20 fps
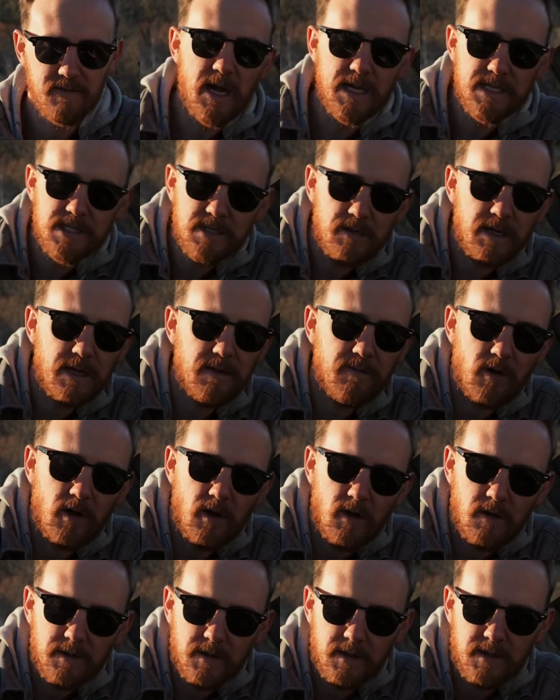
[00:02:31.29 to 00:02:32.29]
I do have
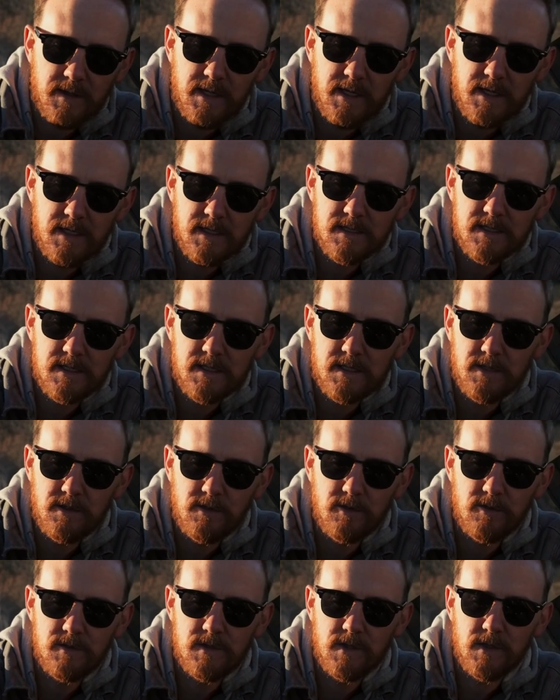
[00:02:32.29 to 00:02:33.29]
all the things
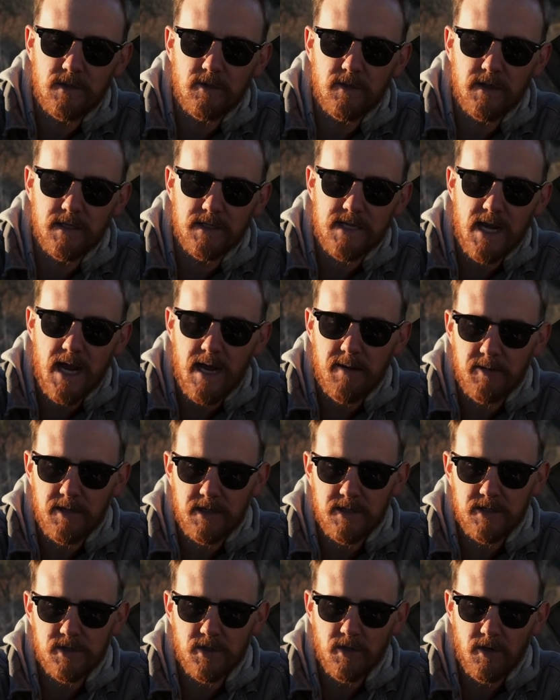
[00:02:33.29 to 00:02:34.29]
to do a timing
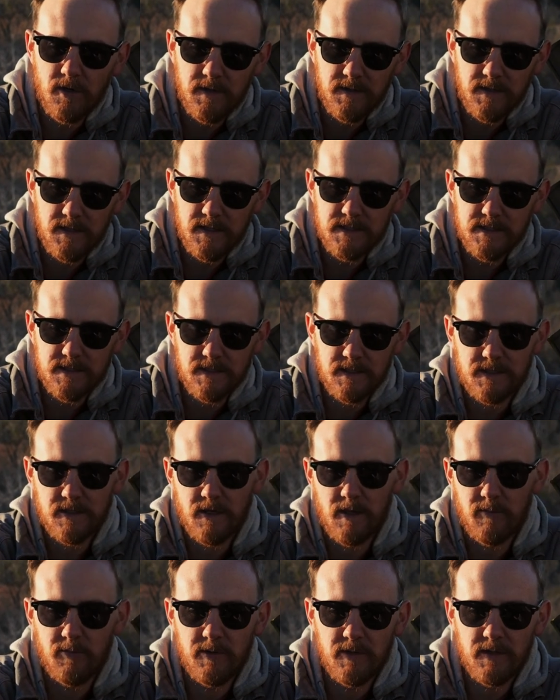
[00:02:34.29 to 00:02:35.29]
control on this,
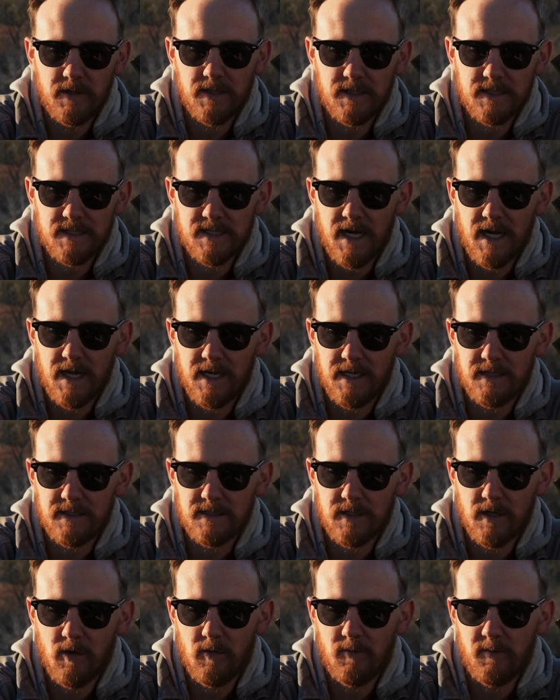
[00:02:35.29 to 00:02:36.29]
so I'm really excited
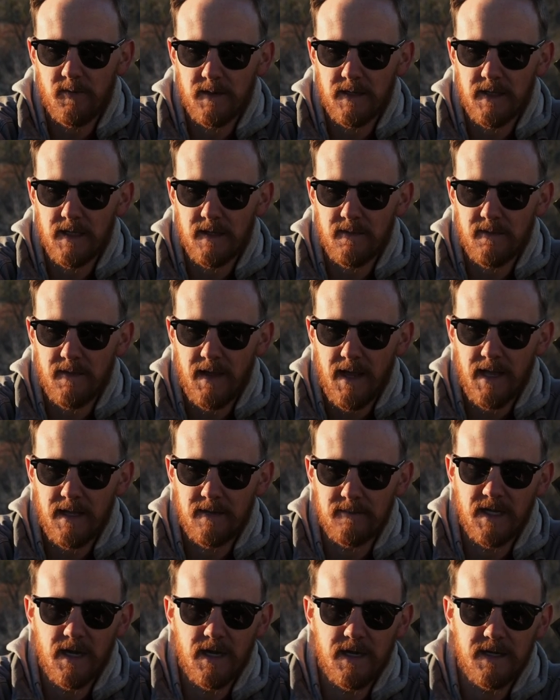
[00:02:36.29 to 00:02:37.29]
to hopefully get
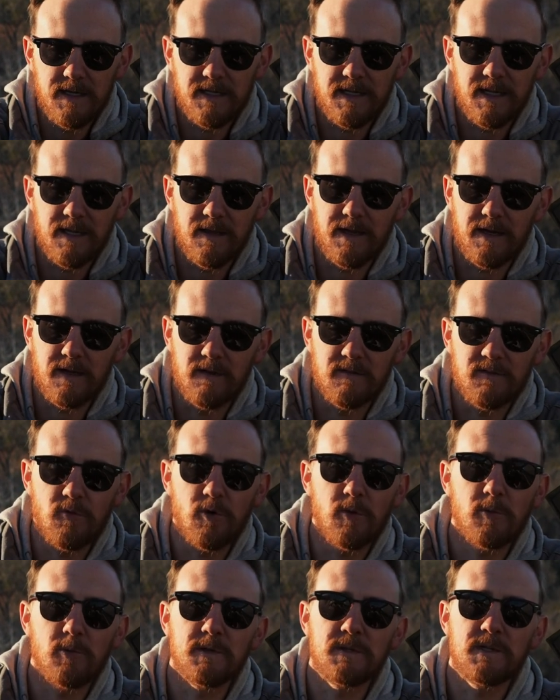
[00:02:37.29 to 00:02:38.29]
that done and get like a
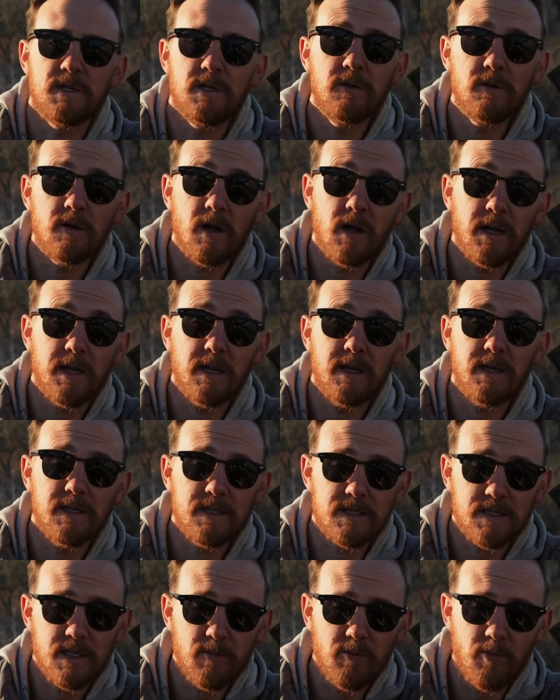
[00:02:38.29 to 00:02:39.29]
formal tune on it
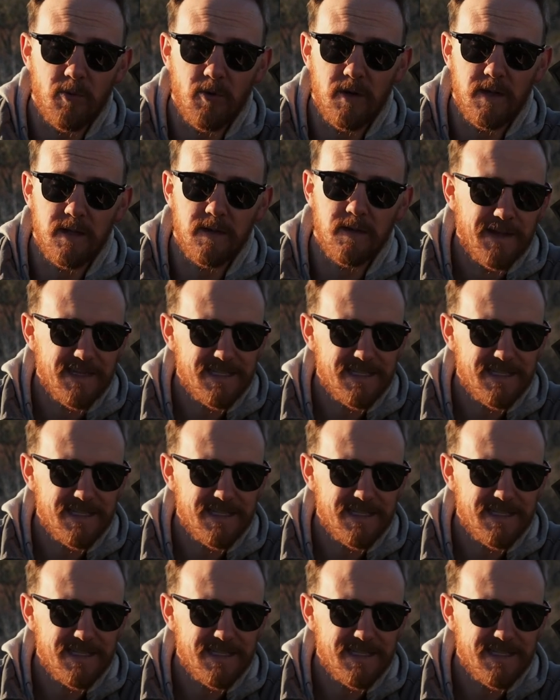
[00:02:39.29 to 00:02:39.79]
at some point.